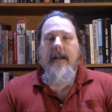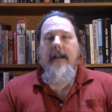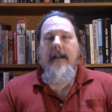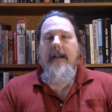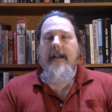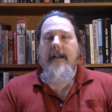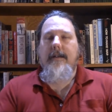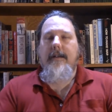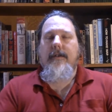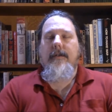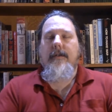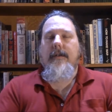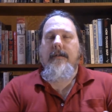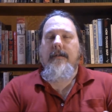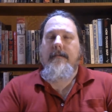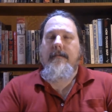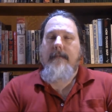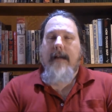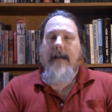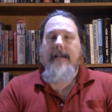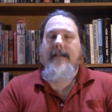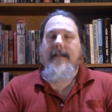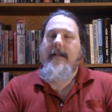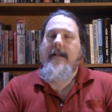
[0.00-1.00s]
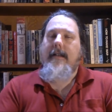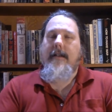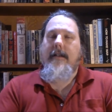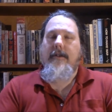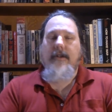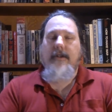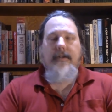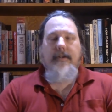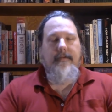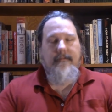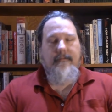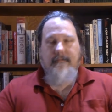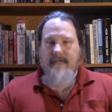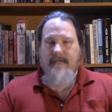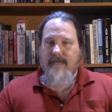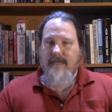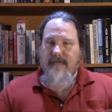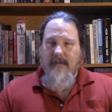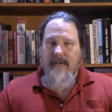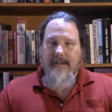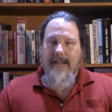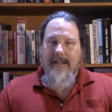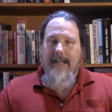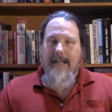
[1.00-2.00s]
He's doing basically just
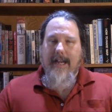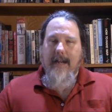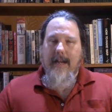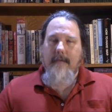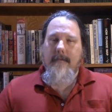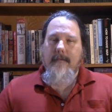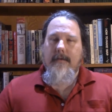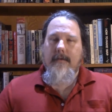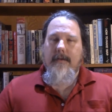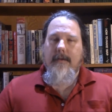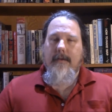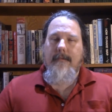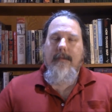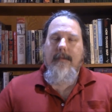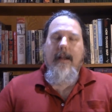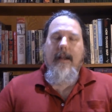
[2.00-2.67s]
friendly games.